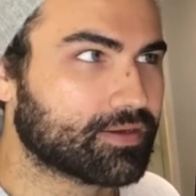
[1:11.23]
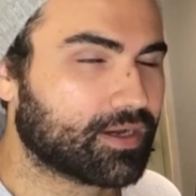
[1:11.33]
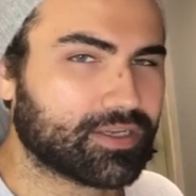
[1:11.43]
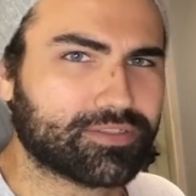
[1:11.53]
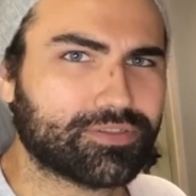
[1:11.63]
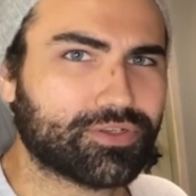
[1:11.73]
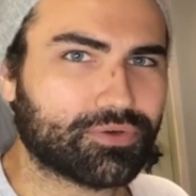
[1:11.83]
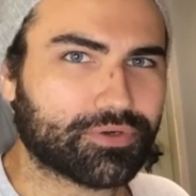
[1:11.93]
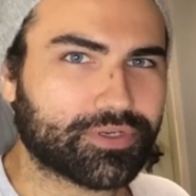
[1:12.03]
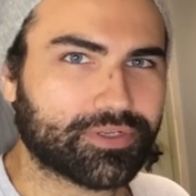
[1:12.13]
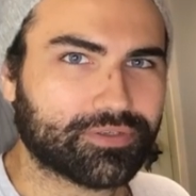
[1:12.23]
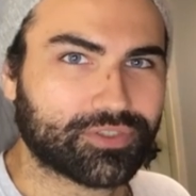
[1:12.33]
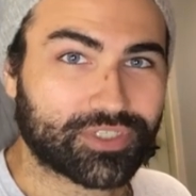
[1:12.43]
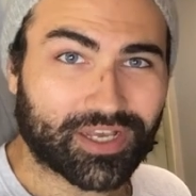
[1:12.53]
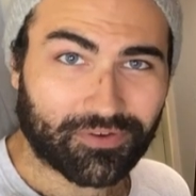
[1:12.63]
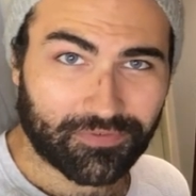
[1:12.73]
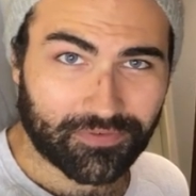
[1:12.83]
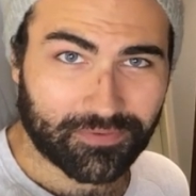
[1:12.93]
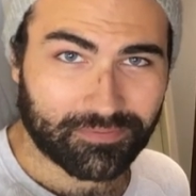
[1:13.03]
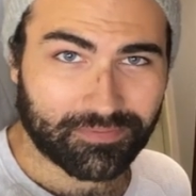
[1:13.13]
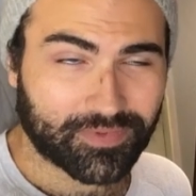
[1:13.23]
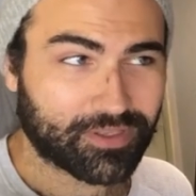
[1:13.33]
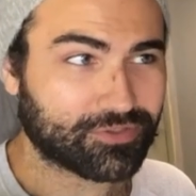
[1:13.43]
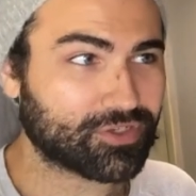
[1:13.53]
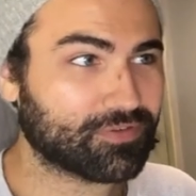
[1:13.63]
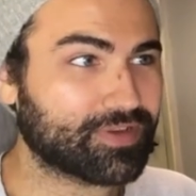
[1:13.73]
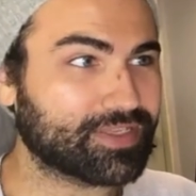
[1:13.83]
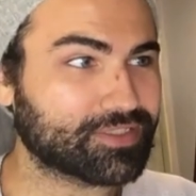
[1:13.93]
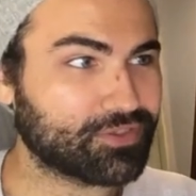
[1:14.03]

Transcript: undoored shelf. The other shelf has